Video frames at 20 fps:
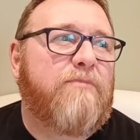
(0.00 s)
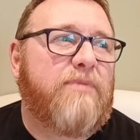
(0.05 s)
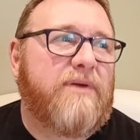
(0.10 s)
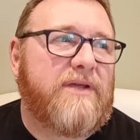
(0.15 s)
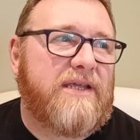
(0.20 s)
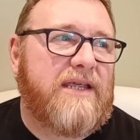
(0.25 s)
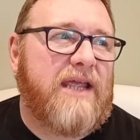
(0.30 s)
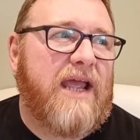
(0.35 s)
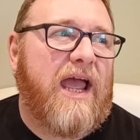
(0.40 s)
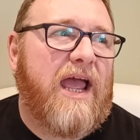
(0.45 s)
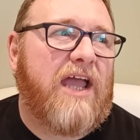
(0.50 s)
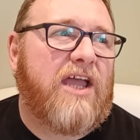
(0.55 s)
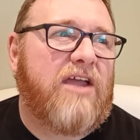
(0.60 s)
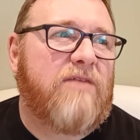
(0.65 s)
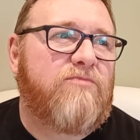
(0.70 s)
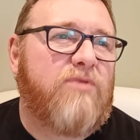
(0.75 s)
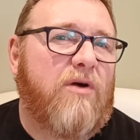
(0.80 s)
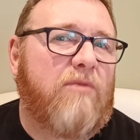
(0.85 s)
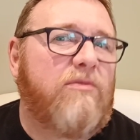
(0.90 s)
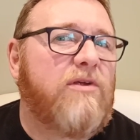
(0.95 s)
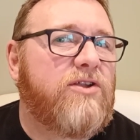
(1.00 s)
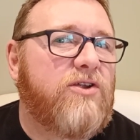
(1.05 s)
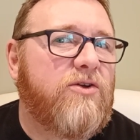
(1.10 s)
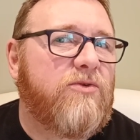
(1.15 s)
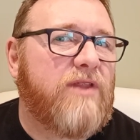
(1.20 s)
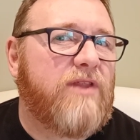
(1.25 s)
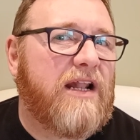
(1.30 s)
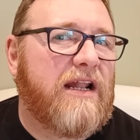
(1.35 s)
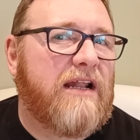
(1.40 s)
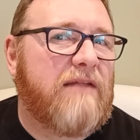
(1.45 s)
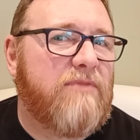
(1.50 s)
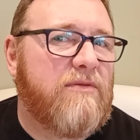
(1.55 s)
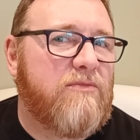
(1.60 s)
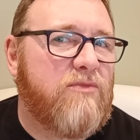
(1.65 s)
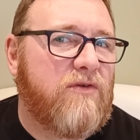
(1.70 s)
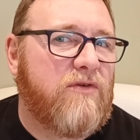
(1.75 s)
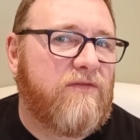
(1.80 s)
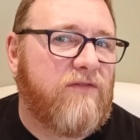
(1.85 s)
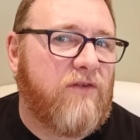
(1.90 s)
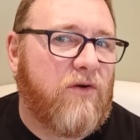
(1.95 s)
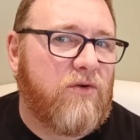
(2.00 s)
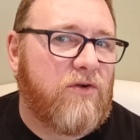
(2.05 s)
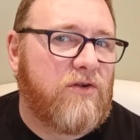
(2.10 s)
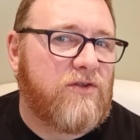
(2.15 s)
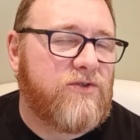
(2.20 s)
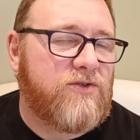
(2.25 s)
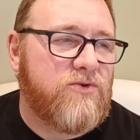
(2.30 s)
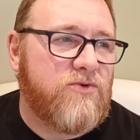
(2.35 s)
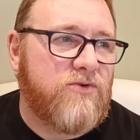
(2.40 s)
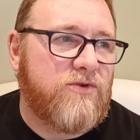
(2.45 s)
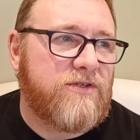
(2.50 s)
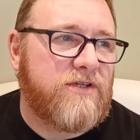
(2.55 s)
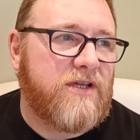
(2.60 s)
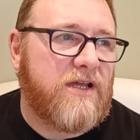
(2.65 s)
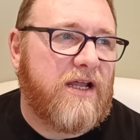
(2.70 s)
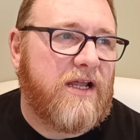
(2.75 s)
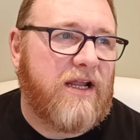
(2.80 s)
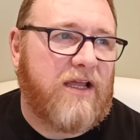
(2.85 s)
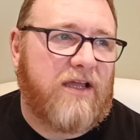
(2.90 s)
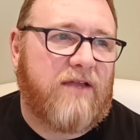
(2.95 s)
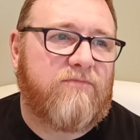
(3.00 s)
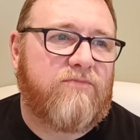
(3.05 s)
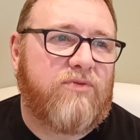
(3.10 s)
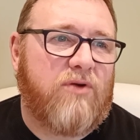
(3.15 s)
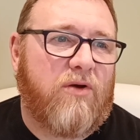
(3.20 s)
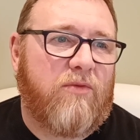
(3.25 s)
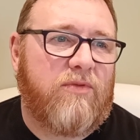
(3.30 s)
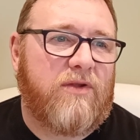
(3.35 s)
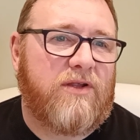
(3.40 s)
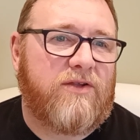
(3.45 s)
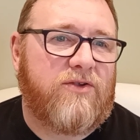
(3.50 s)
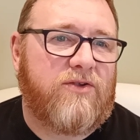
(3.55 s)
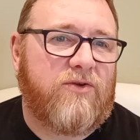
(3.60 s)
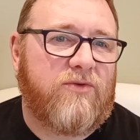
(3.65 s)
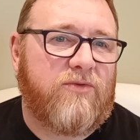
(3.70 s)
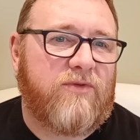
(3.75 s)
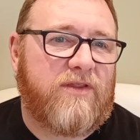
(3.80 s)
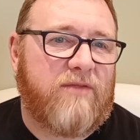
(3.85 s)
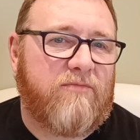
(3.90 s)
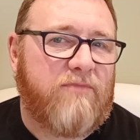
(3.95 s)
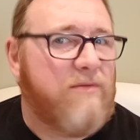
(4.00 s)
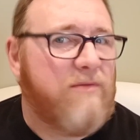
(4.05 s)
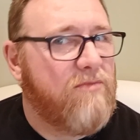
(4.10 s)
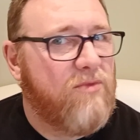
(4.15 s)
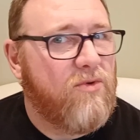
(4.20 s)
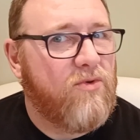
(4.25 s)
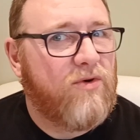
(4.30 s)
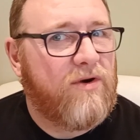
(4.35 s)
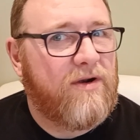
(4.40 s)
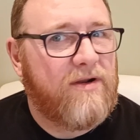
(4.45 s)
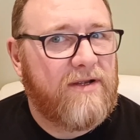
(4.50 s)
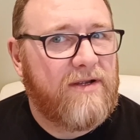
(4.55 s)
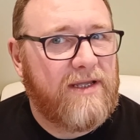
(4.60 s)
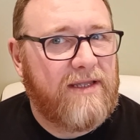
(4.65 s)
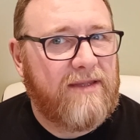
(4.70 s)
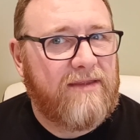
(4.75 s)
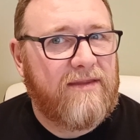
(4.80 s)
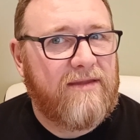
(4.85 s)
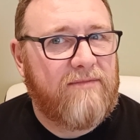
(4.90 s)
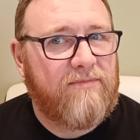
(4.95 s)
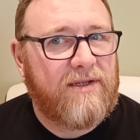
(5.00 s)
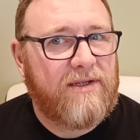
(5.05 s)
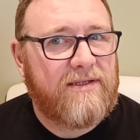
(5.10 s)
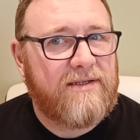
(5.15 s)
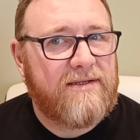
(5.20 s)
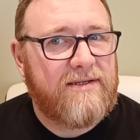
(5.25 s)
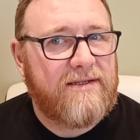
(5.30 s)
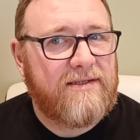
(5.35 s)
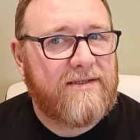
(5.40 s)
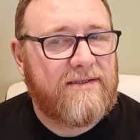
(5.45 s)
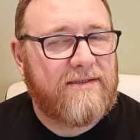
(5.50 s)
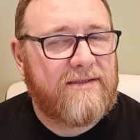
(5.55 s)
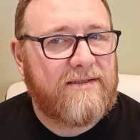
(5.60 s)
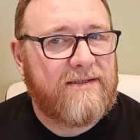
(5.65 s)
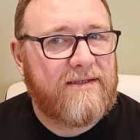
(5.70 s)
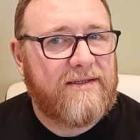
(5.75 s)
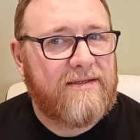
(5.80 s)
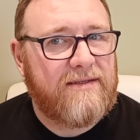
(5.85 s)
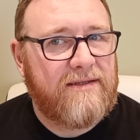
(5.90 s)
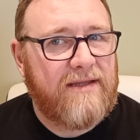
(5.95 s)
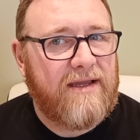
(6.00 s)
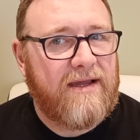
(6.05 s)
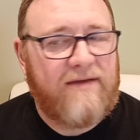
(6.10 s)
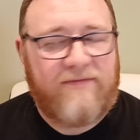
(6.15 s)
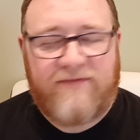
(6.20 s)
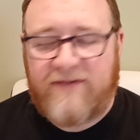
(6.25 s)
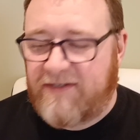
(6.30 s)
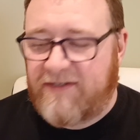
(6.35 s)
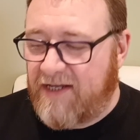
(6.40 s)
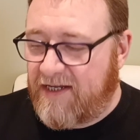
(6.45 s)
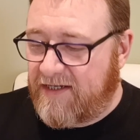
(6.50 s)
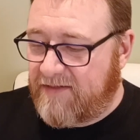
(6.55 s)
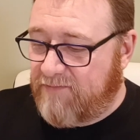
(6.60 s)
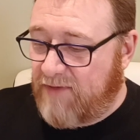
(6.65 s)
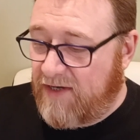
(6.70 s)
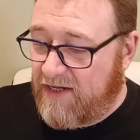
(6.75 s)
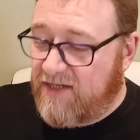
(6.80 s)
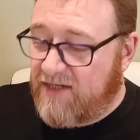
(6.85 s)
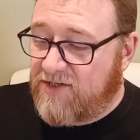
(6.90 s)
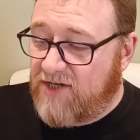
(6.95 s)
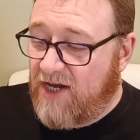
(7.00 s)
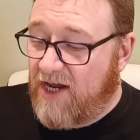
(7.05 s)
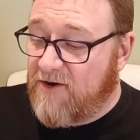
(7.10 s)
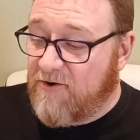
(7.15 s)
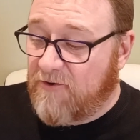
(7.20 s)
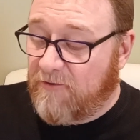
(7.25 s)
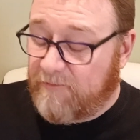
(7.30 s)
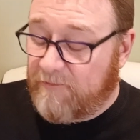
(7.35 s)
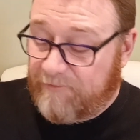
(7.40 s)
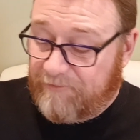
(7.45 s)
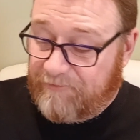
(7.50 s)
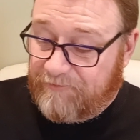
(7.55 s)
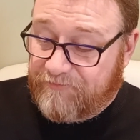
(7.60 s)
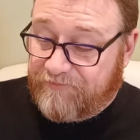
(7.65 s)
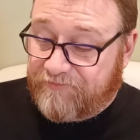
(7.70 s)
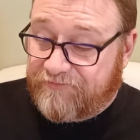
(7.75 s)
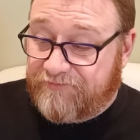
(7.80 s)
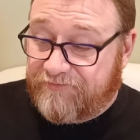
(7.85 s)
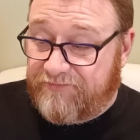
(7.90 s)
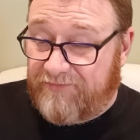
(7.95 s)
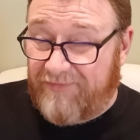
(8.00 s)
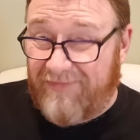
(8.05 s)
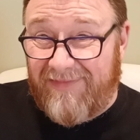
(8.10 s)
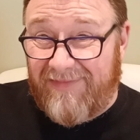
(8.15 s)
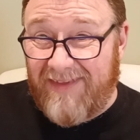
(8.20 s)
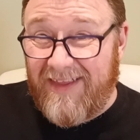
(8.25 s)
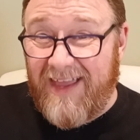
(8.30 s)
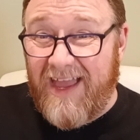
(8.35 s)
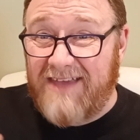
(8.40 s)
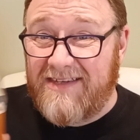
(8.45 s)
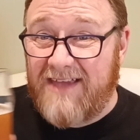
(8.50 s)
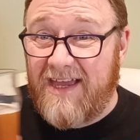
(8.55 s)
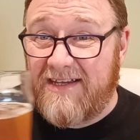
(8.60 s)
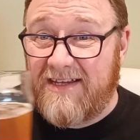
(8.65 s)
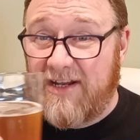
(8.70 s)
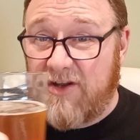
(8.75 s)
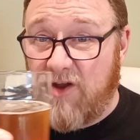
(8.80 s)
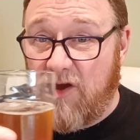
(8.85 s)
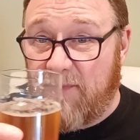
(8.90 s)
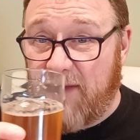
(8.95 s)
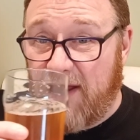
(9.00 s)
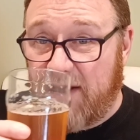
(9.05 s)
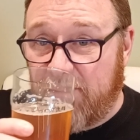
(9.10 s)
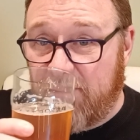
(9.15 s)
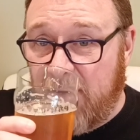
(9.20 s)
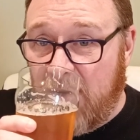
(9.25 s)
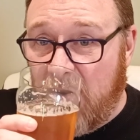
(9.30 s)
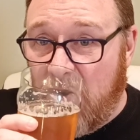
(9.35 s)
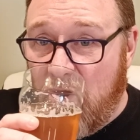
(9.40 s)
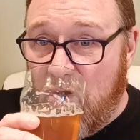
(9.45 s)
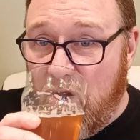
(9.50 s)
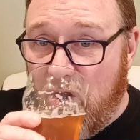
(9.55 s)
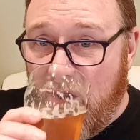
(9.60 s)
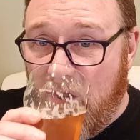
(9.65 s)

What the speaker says: But yeah, it could probably do with a little bit more floral tones, and it could probably do with a bit more in the bitterness in the aftertaste. But in general, yeah, it's actually not a bad beer.